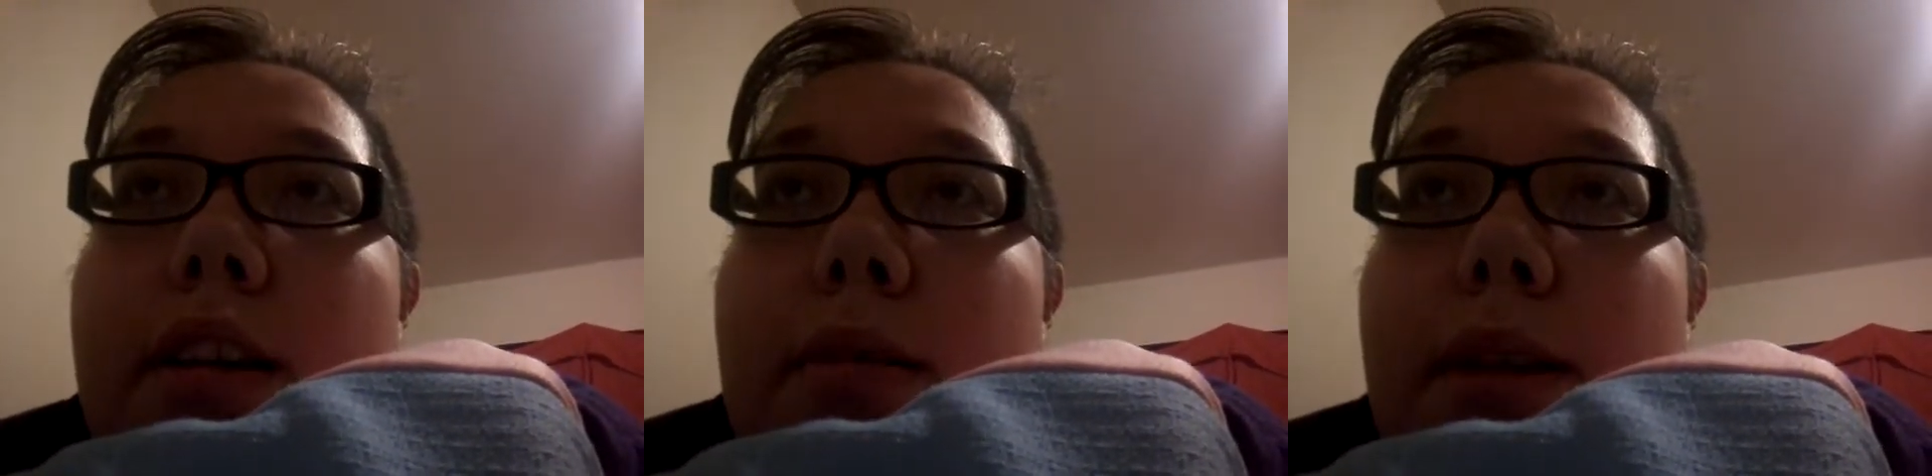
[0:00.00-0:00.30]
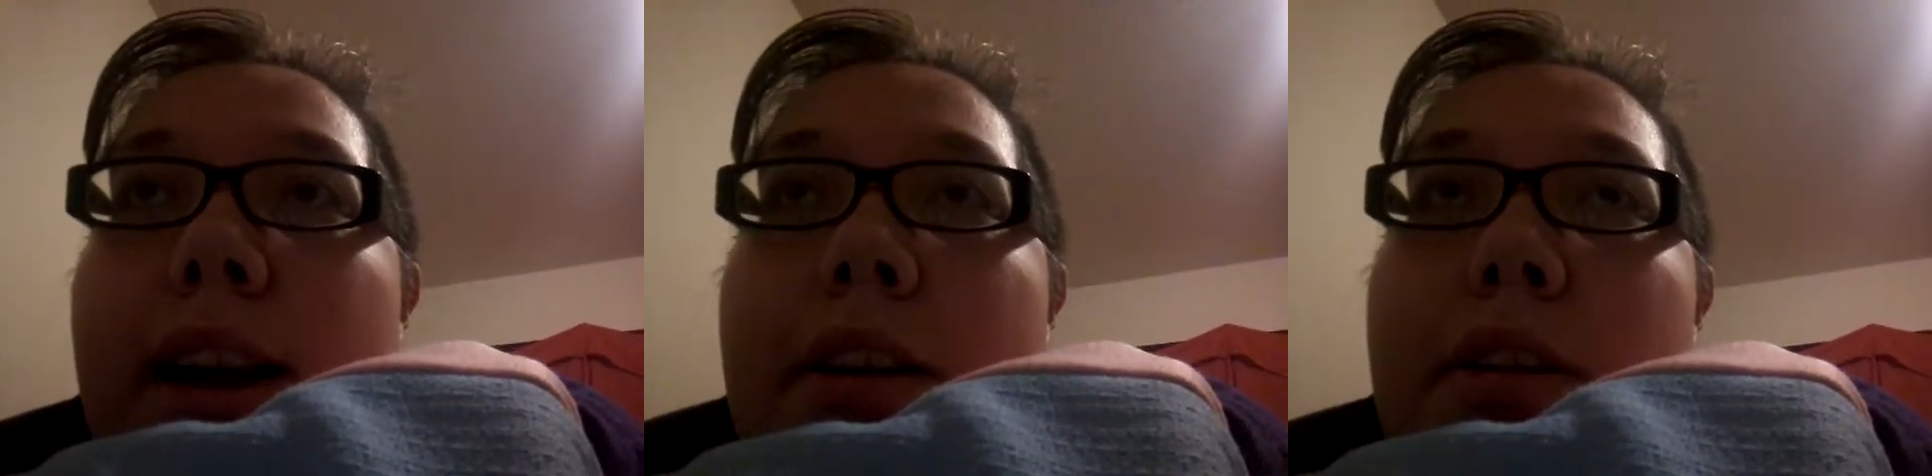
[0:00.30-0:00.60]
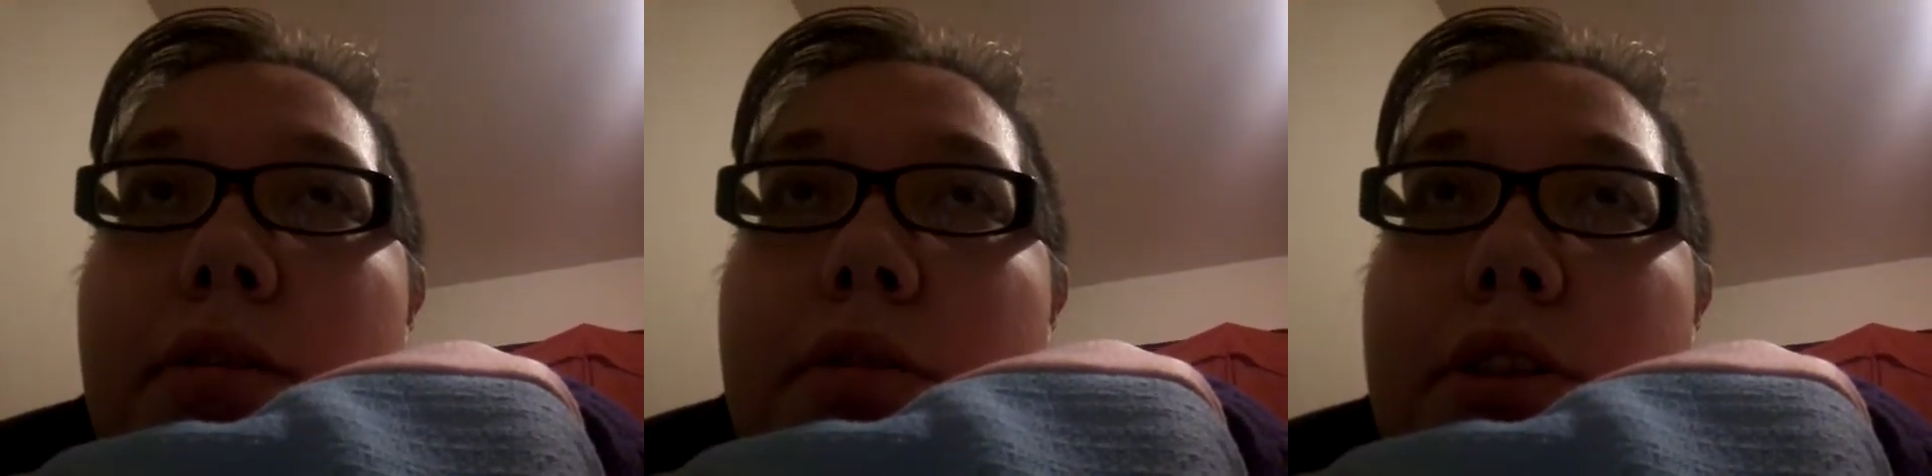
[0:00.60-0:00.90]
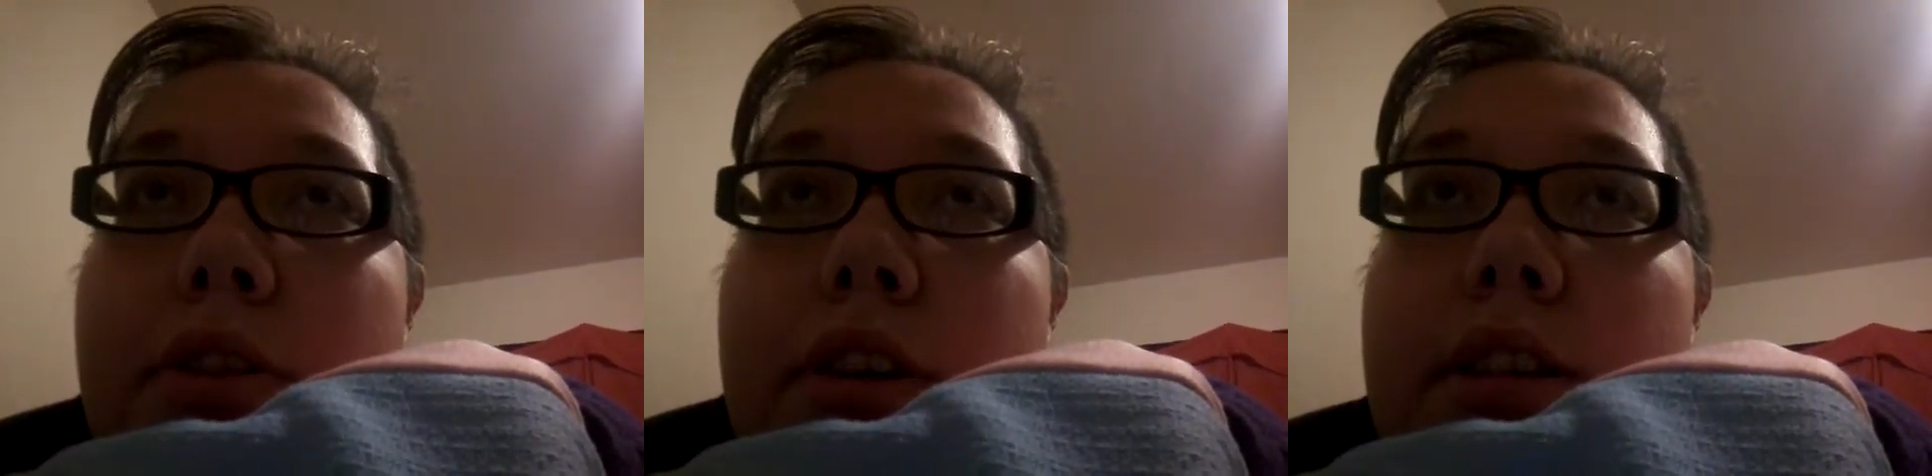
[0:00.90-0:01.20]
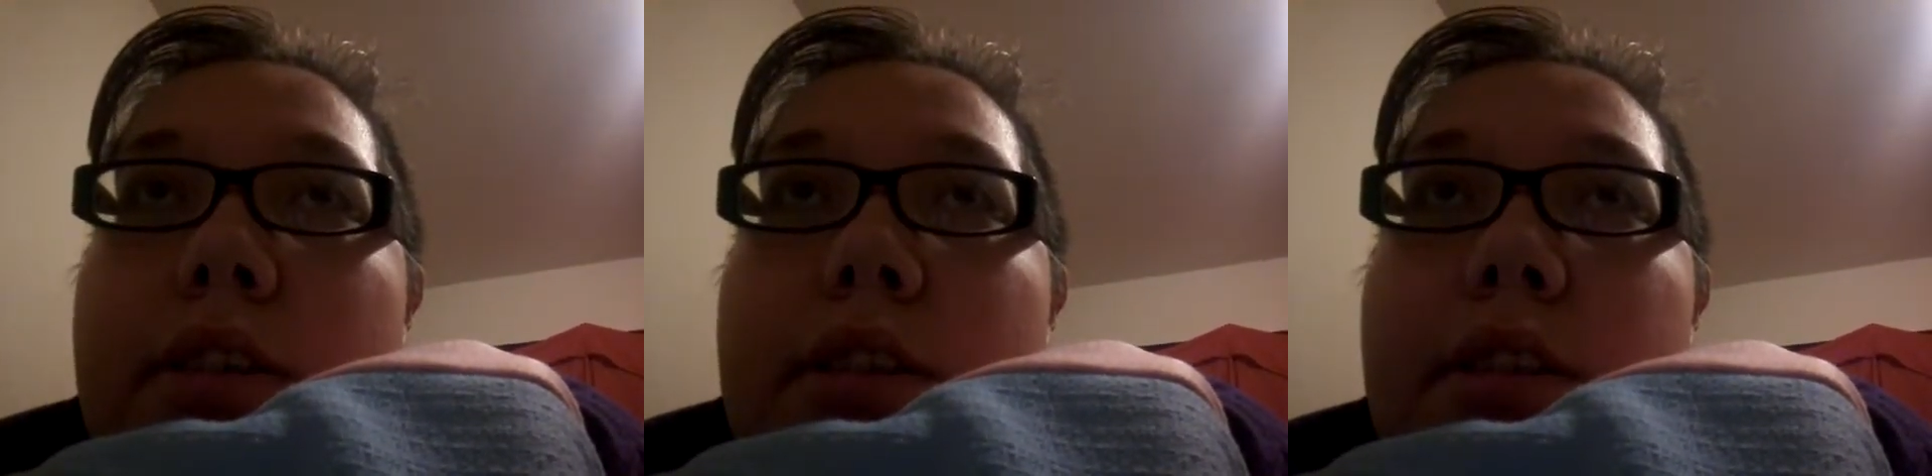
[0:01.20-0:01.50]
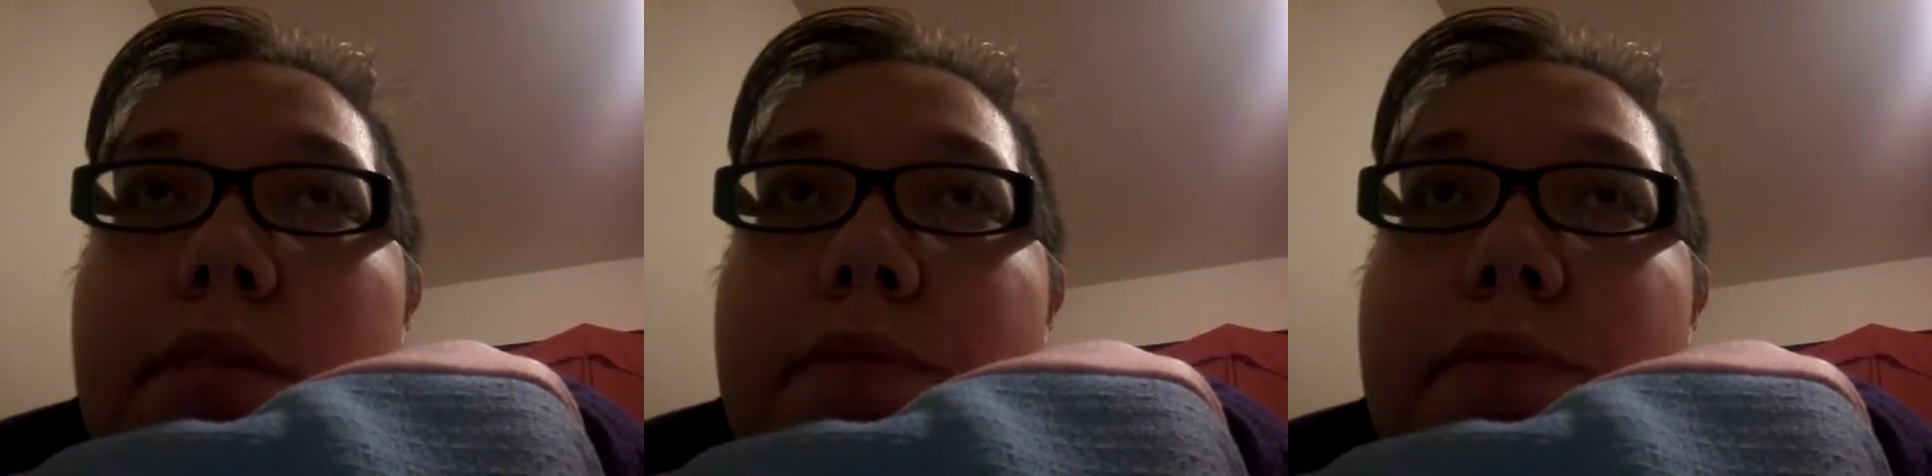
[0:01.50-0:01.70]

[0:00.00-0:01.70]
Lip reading: where I don't know who to trust